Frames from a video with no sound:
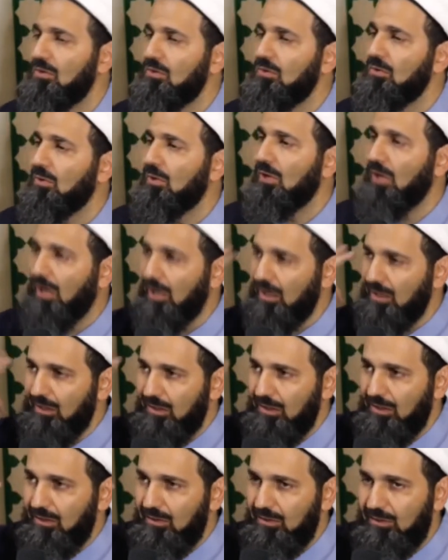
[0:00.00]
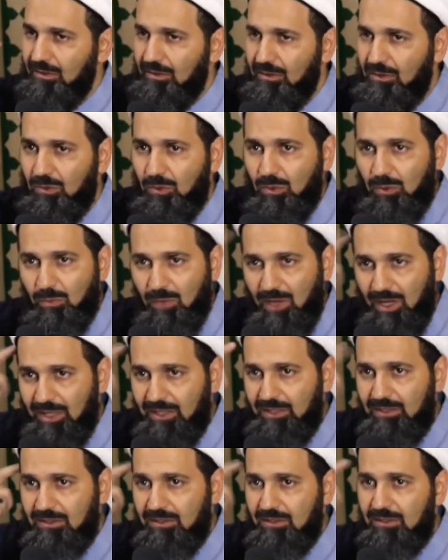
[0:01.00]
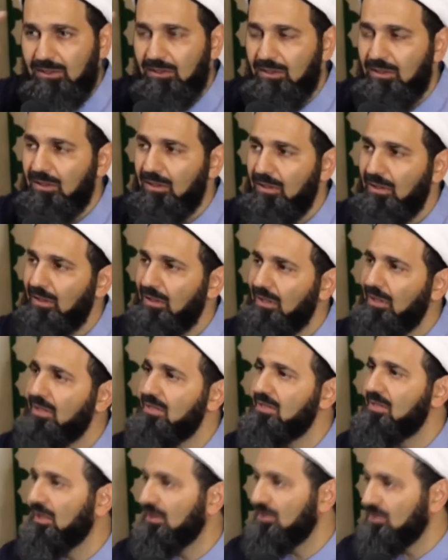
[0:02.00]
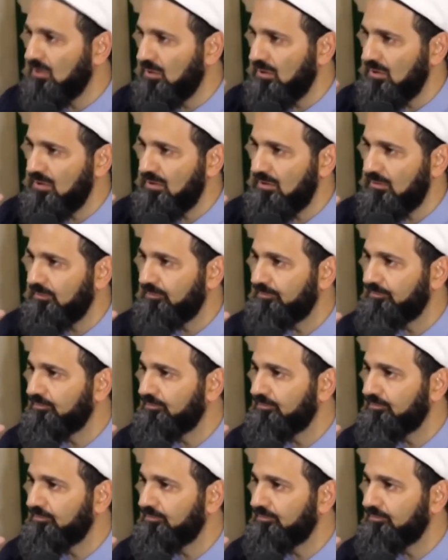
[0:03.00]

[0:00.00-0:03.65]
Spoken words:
Your aql, your mind, is that horse.